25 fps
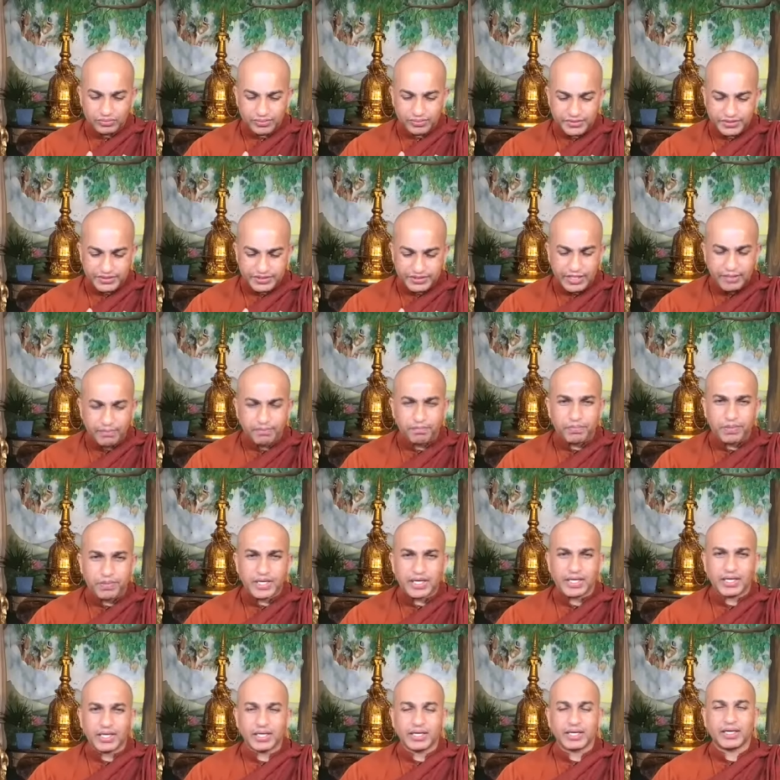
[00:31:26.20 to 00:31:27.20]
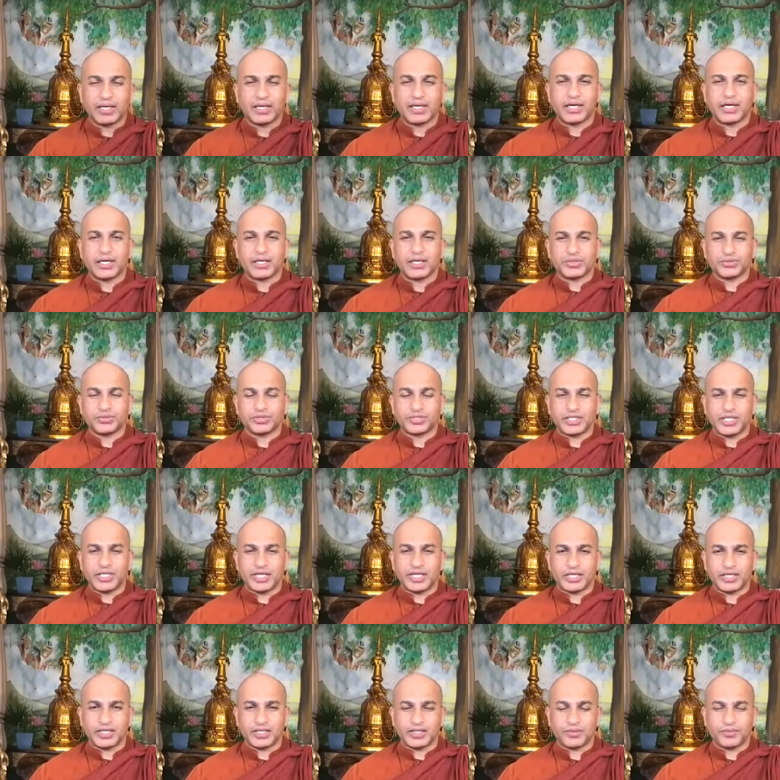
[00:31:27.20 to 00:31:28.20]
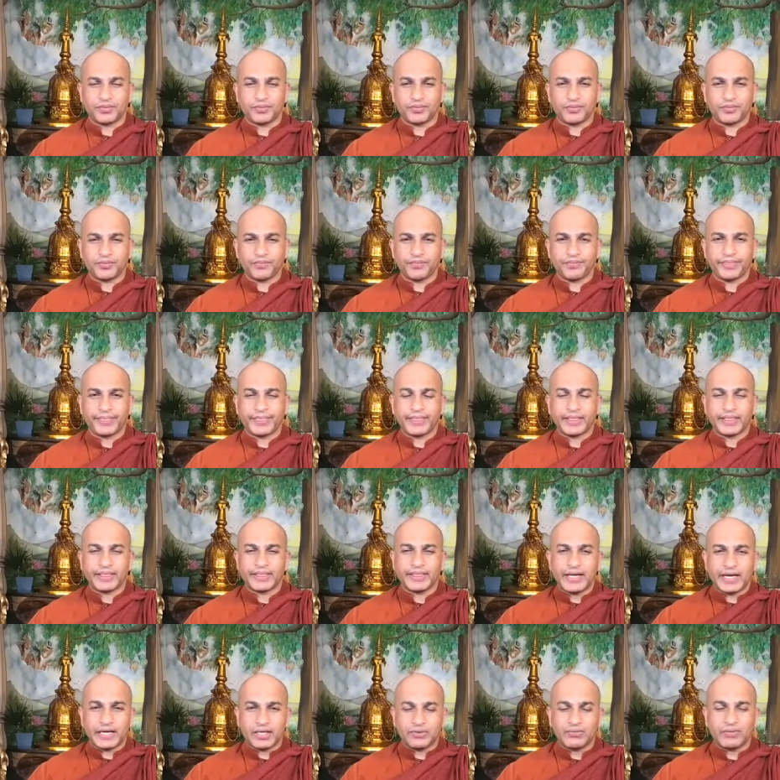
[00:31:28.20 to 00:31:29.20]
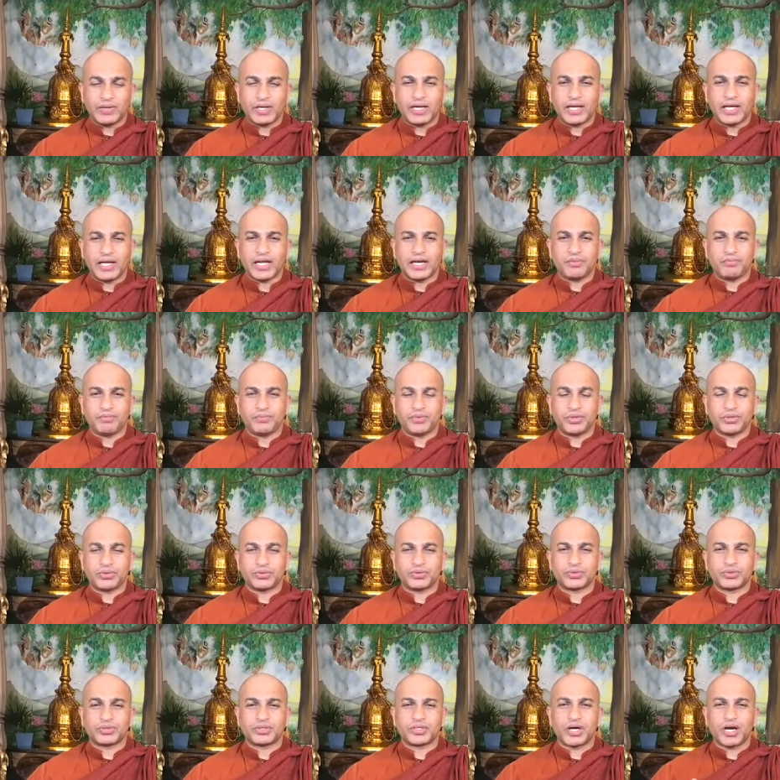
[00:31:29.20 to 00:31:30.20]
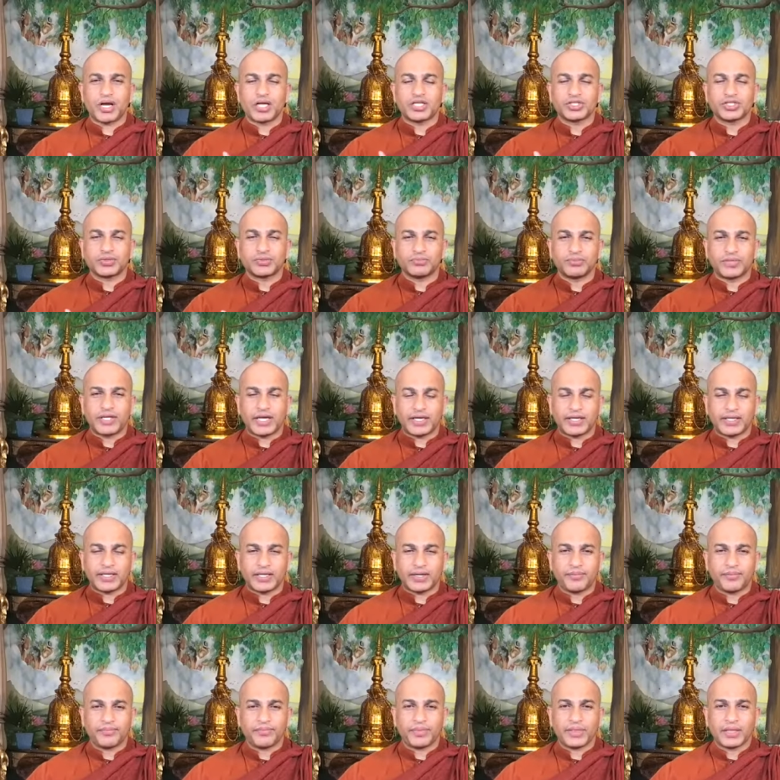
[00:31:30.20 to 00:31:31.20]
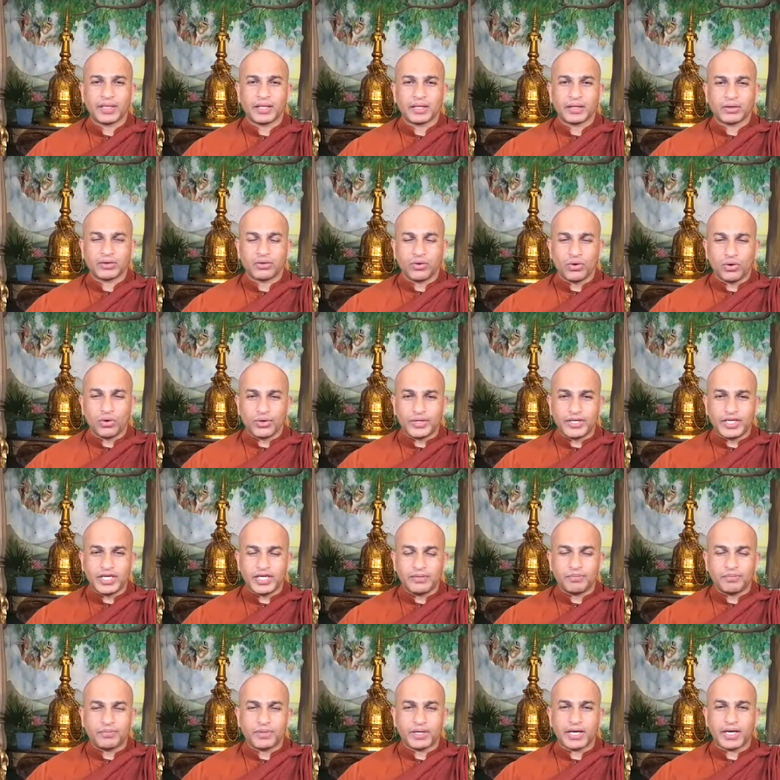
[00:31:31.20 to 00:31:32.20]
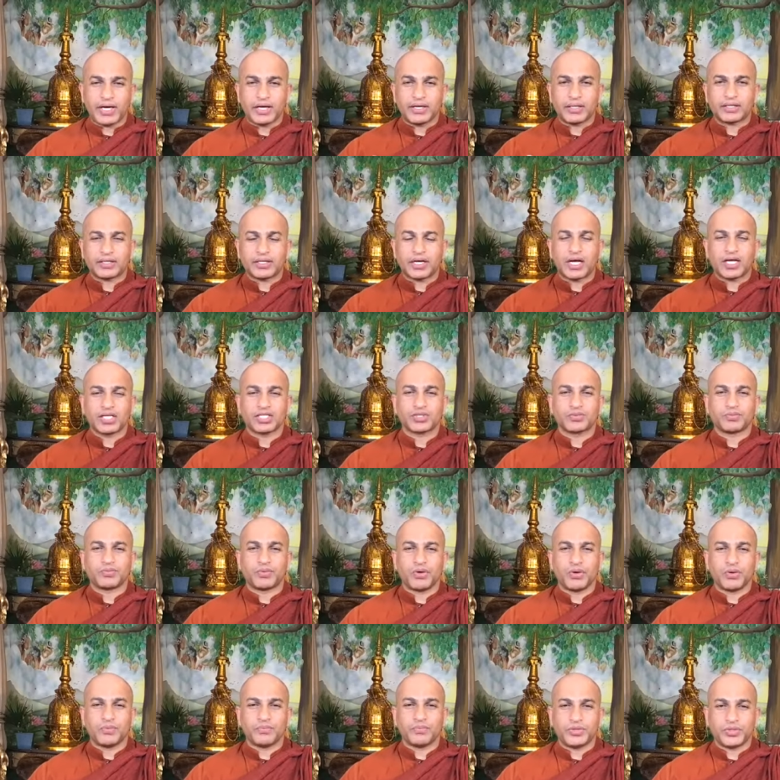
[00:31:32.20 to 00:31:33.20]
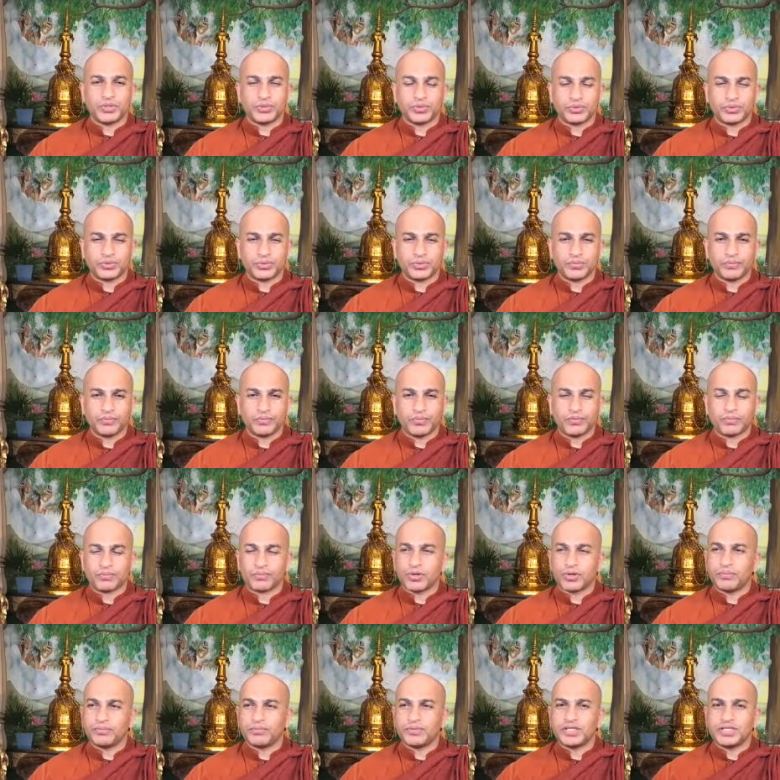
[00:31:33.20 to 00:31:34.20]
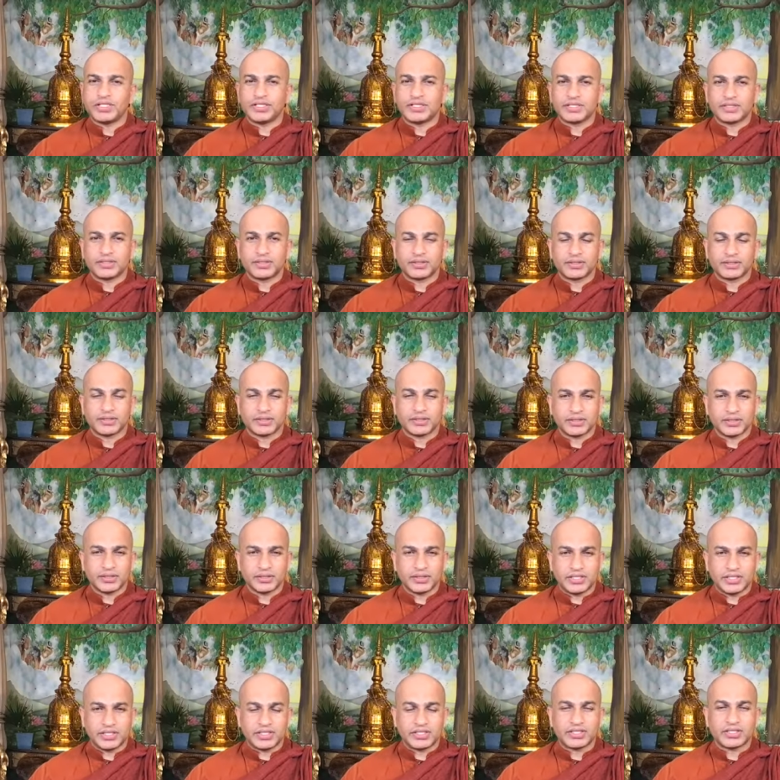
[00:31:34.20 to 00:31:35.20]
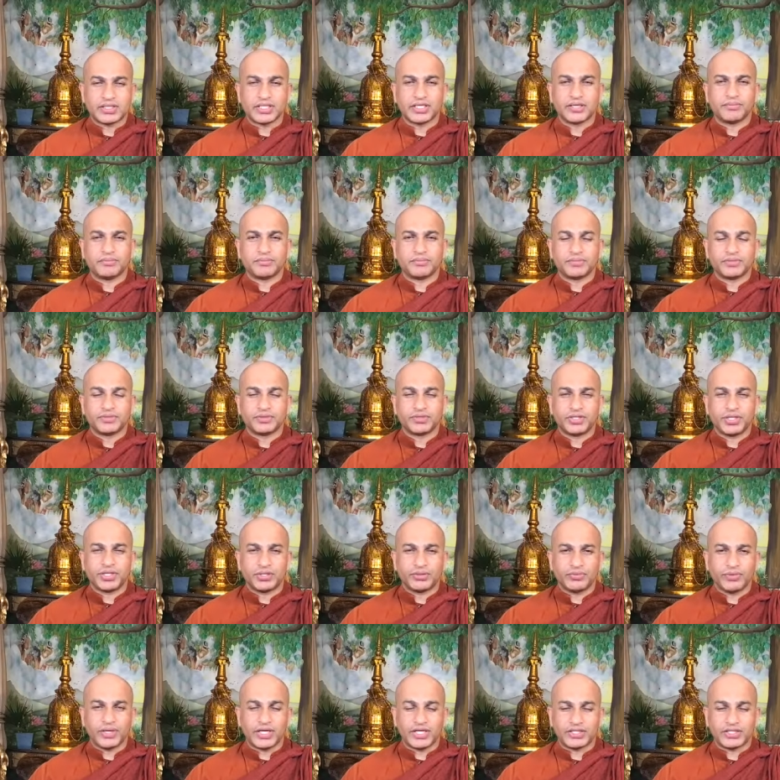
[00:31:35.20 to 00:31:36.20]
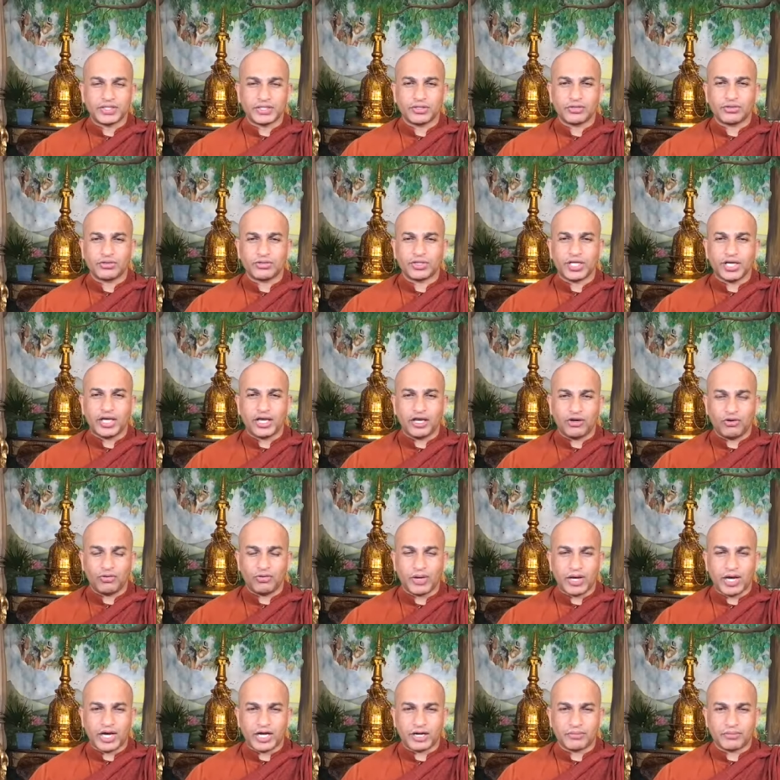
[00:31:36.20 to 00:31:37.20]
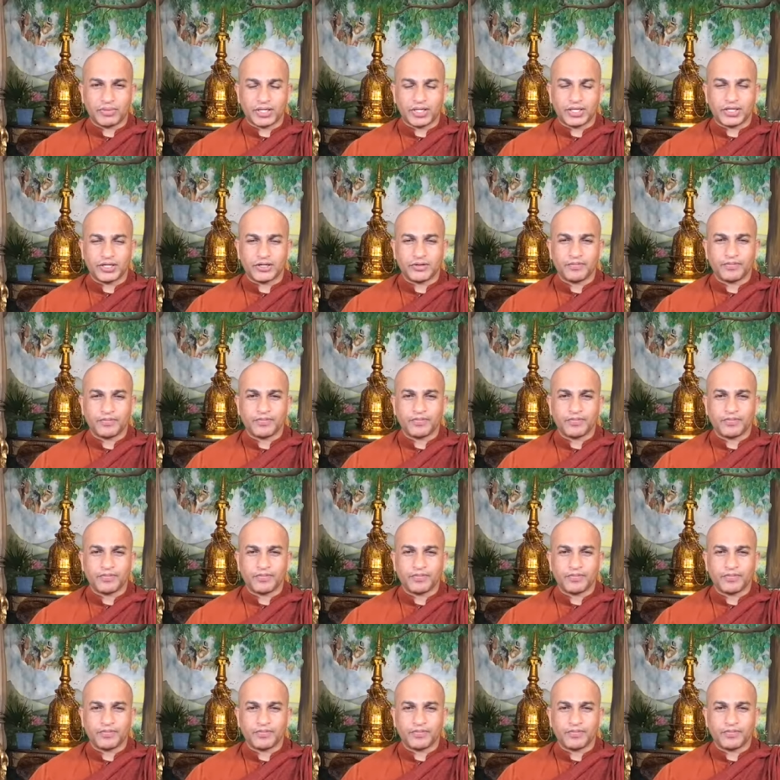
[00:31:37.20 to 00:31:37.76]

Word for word: simply learn to see it that will help you to trans that uh, go deeper and transform you from this disturbed situation or the environment